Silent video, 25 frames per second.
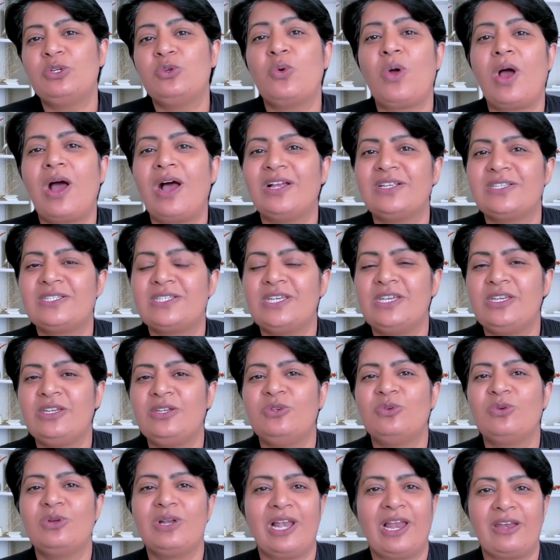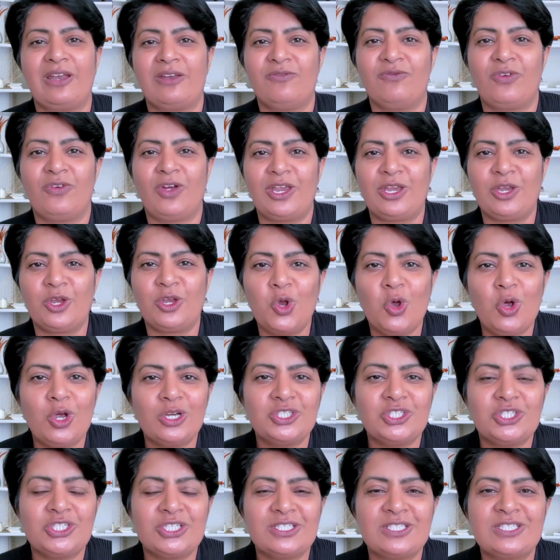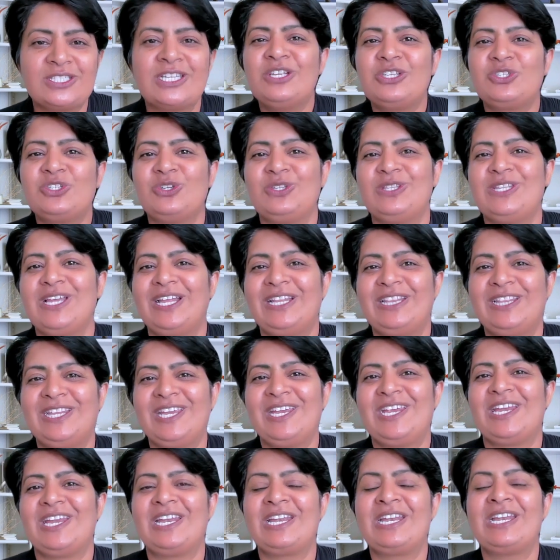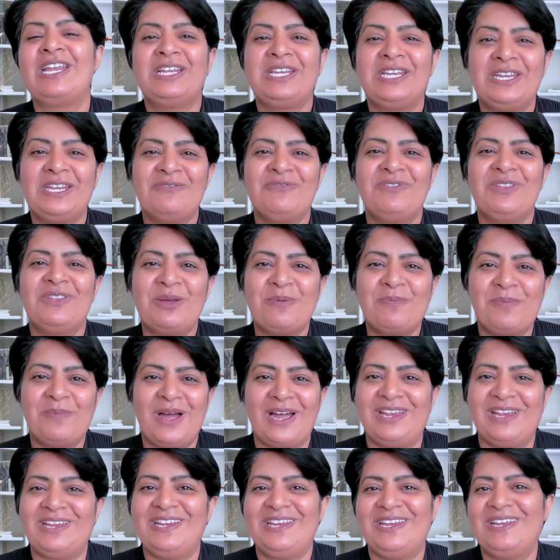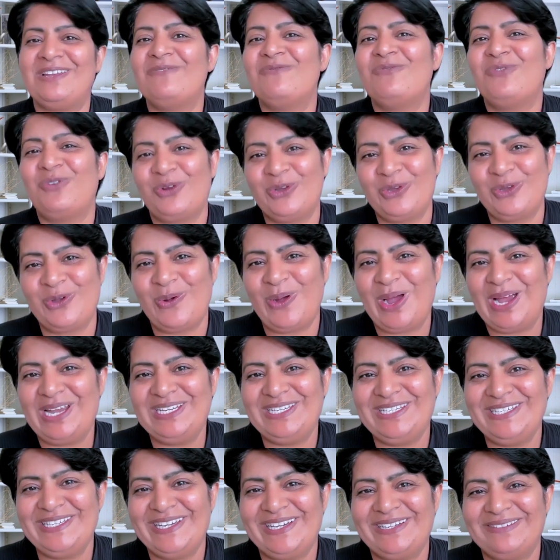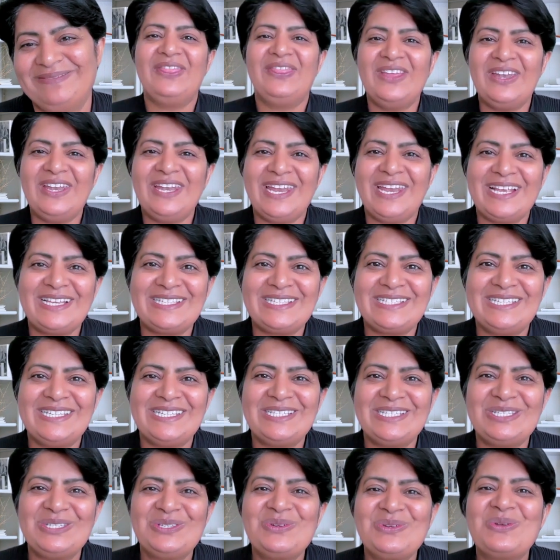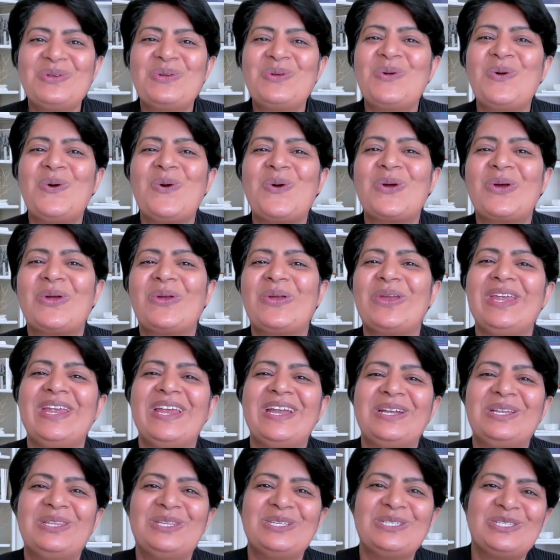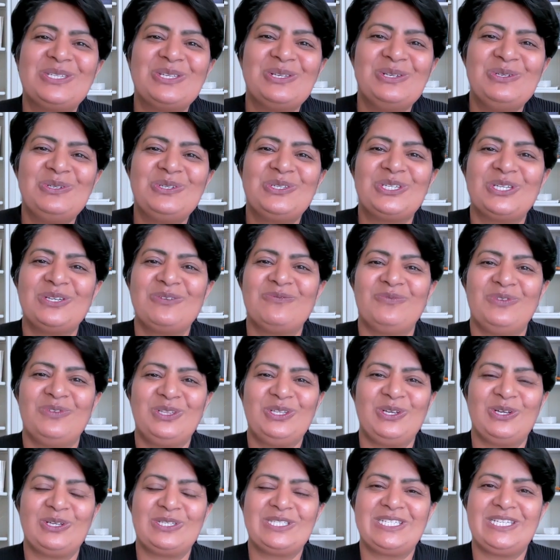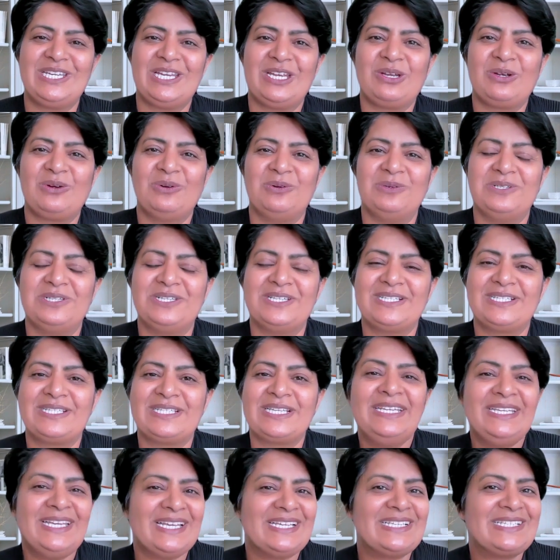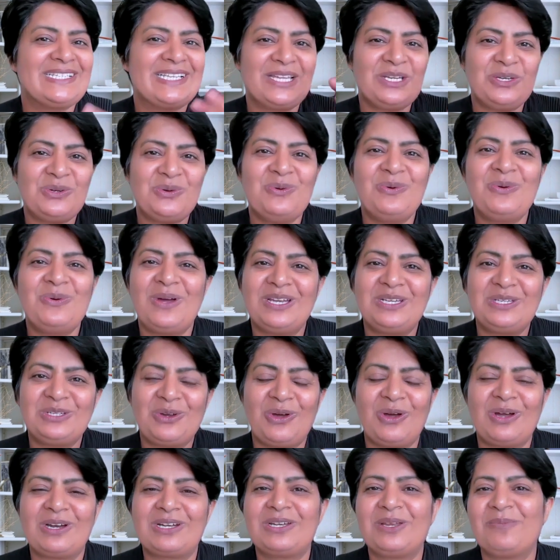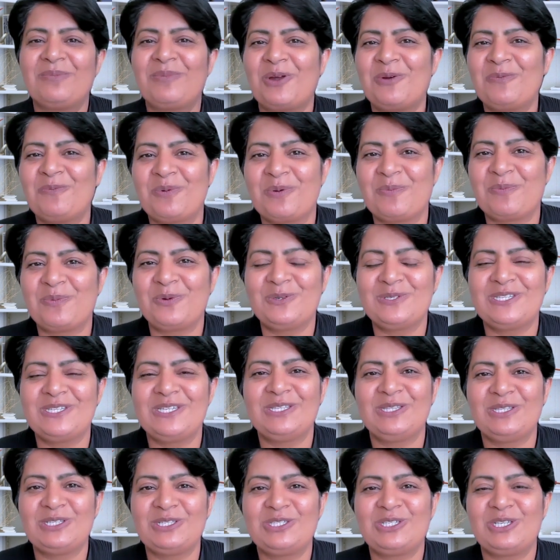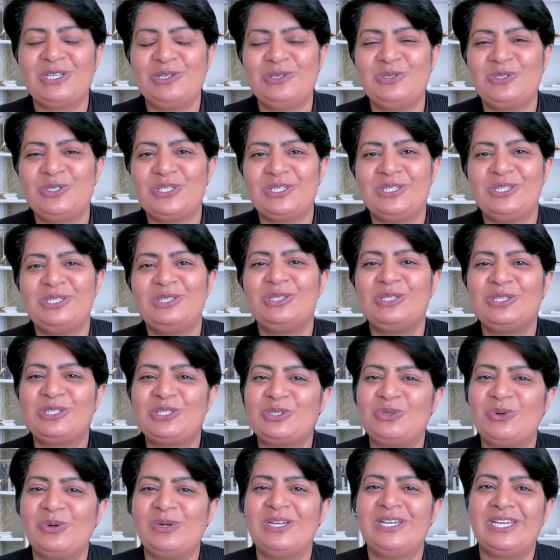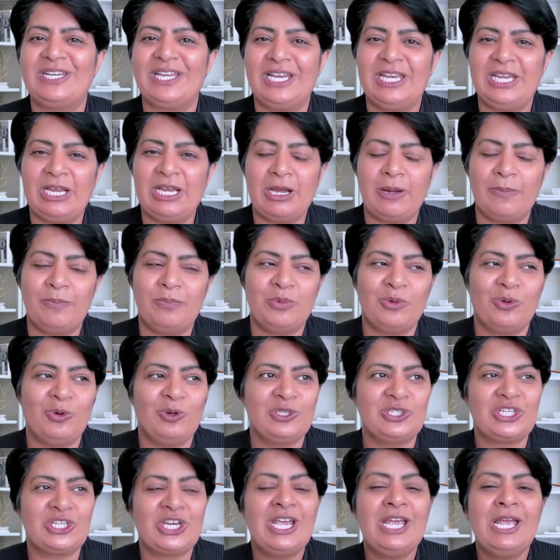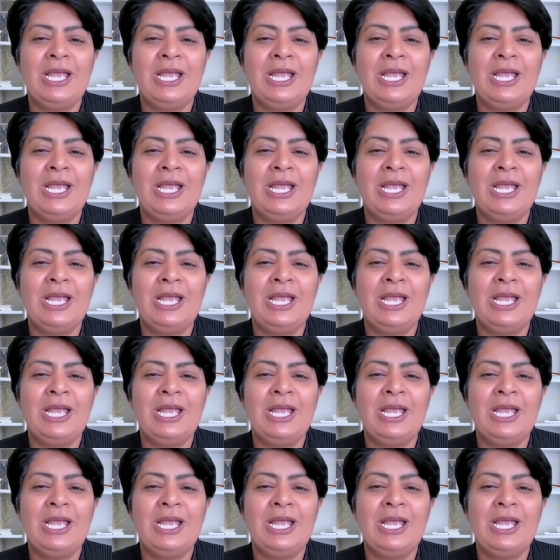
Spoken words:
to asking you clarifying questions so that they can give their buy-in for your idea. The next is to co-create the solution with your stakeholders. Yes, I know I talked about proposing the solution in the storytelling approach,